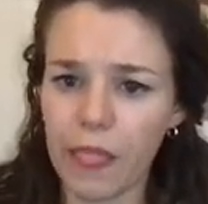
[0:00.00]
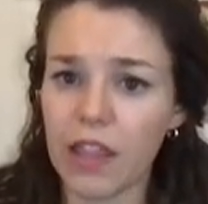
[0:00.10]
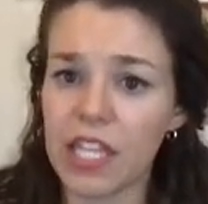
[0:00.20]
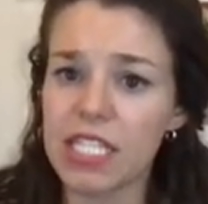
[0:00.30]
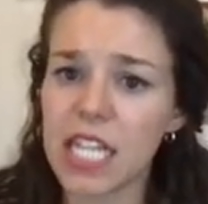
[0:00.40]

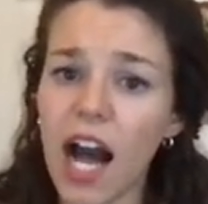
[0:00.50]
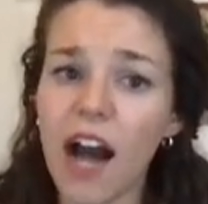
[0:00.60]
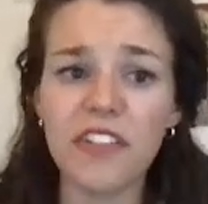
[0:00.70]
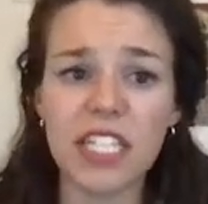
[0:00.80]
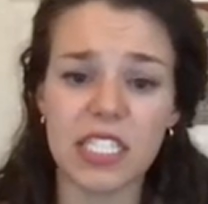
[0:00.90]
this
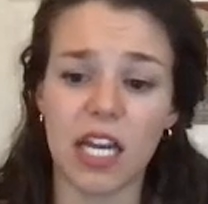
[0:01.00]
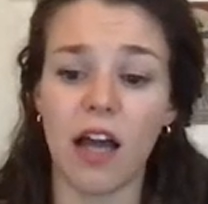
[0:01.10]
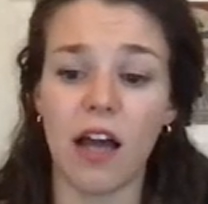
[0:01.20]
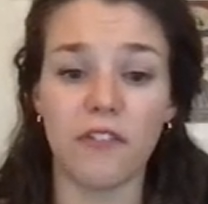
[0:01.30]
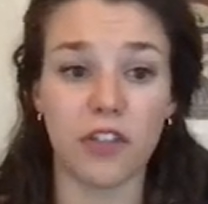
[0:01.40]
covenant
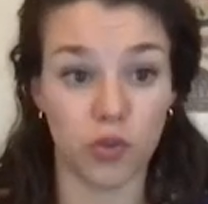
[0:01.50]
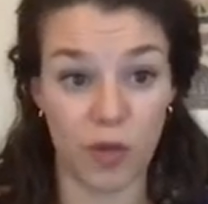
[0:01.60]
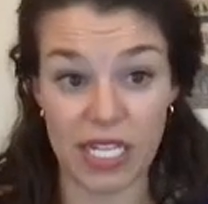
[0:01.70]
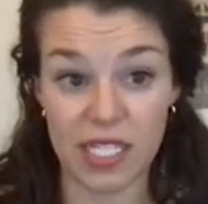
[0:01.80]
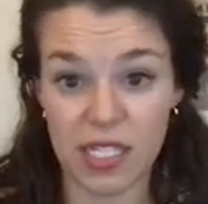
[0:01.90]
of
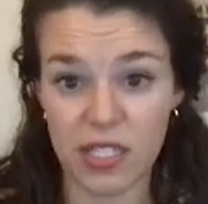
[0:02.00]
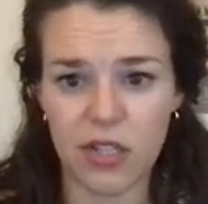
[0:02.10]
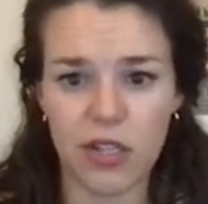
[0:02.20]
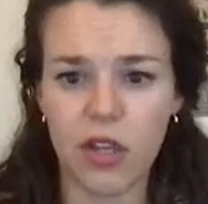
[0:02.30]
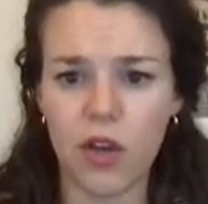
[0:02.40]
grace,
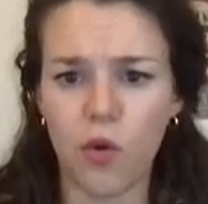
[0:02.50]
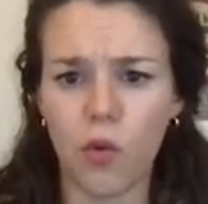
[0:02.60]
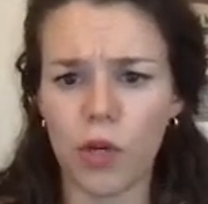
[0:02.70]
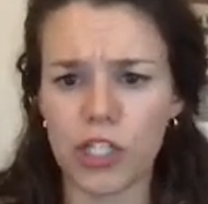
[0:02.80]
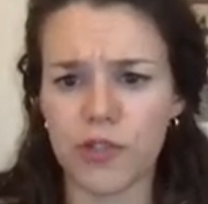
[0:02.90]

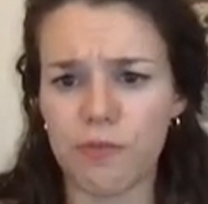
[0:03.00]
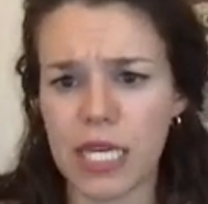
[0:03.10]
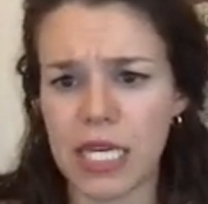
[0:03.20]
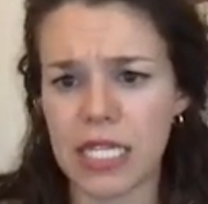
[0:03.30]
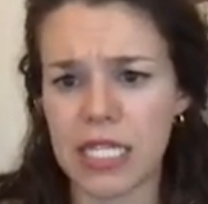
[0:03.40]
which
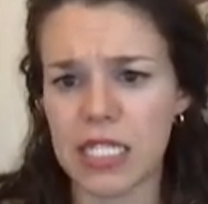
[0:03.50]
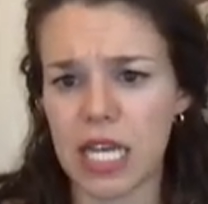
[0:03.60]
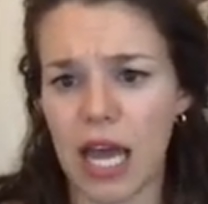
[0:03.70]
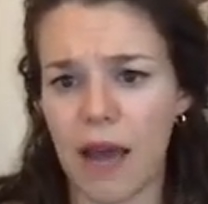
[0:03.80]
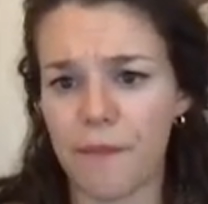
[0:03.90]
means
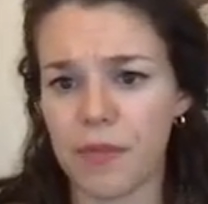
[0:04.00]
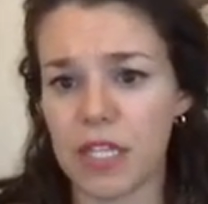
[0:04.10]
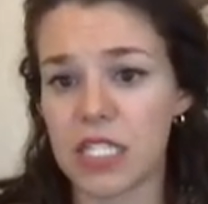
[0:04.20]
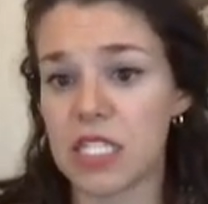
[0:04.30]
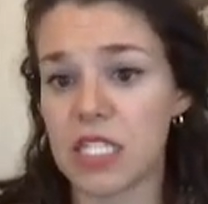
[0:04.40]
um,
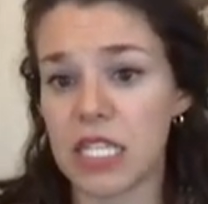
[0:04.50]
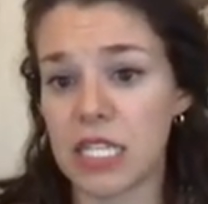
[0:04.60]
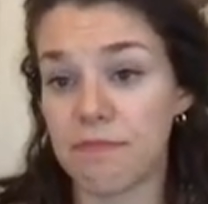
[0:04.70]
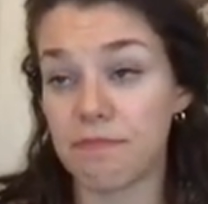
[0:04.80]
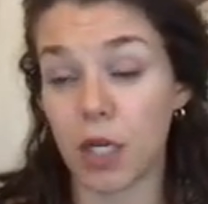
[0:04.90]
this is
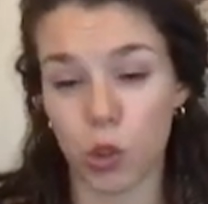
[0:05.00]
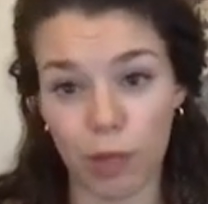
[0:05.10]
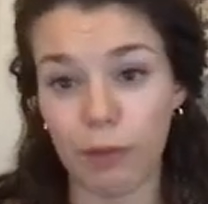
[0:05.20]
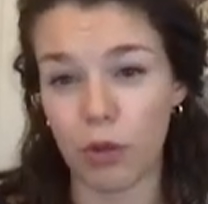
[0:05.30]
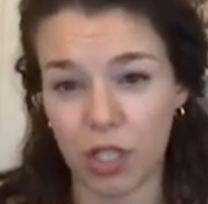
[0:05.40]
the
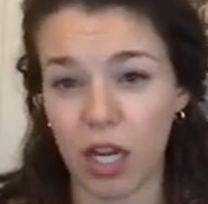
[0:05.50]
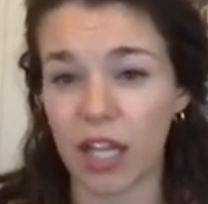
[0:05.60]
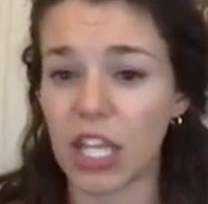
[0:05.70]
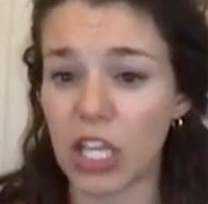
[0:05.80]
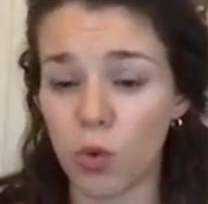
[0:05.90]
agreement with
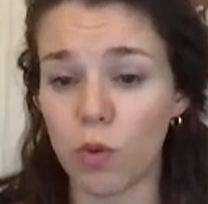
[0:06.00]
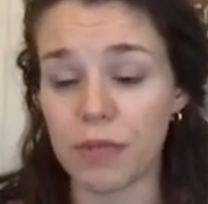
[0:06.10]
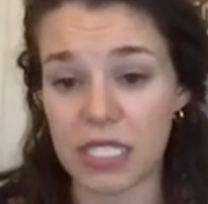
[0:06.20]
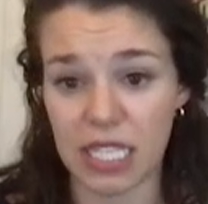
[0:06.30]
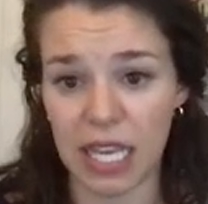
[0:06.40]
God that you will
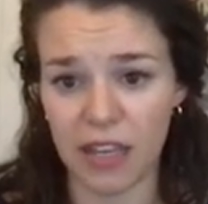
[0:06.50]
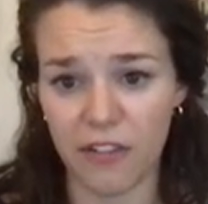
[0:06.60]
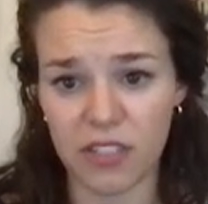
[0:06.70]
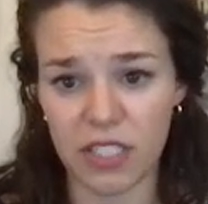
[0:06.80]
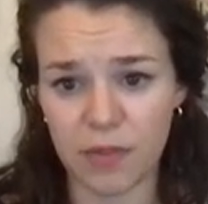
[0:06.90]
be
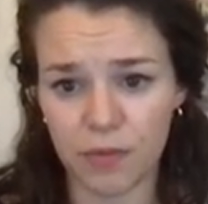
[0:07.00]
saved.